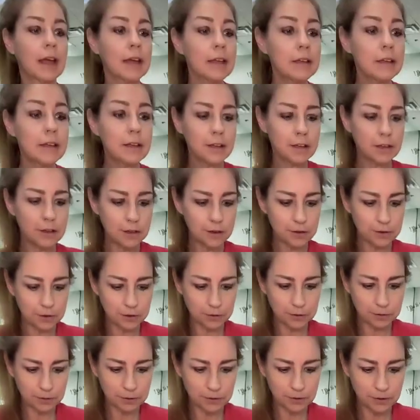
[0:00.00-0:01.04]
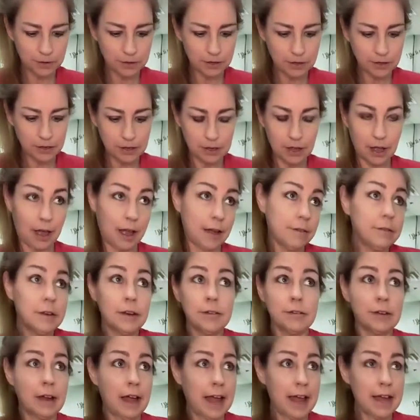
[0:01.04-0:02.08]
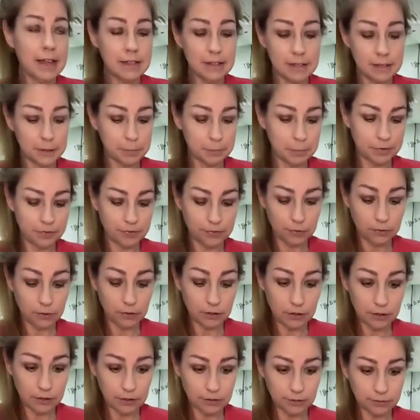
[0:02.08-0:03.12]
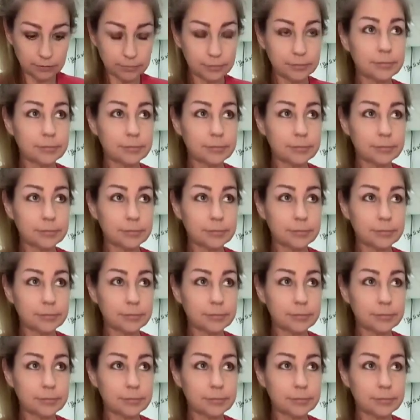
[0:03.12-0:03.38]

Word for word: Thank you. I've never had these before.